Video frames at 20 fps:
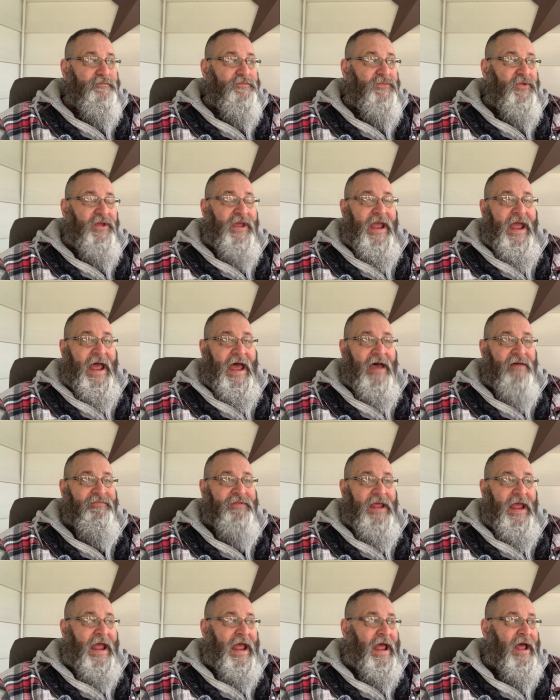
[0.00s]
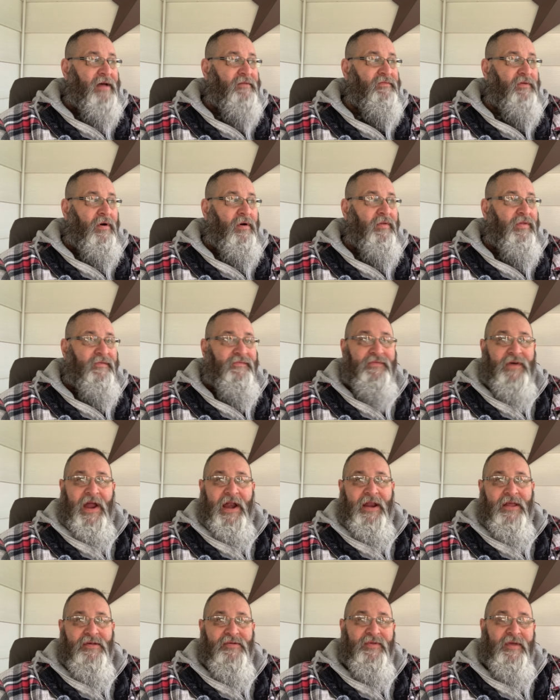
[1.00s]
Do you have to have all the
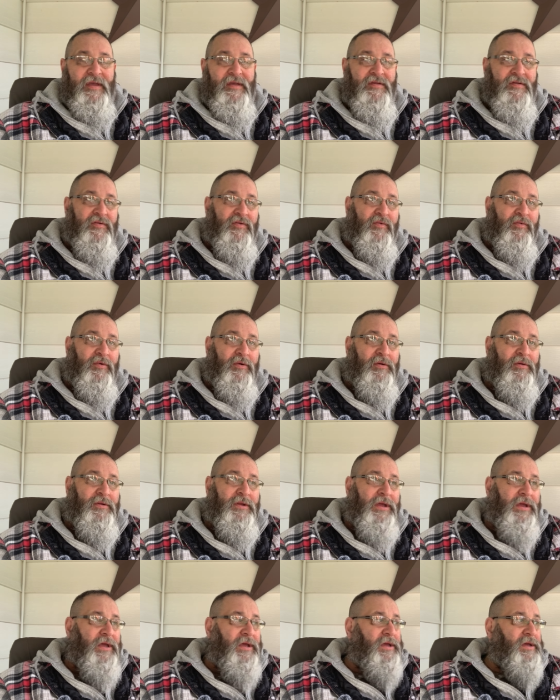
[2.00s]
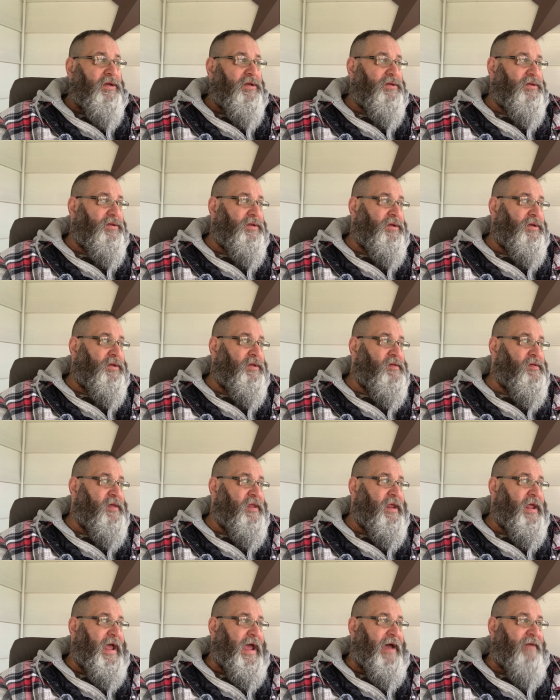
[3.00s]
finest things in the world? Does you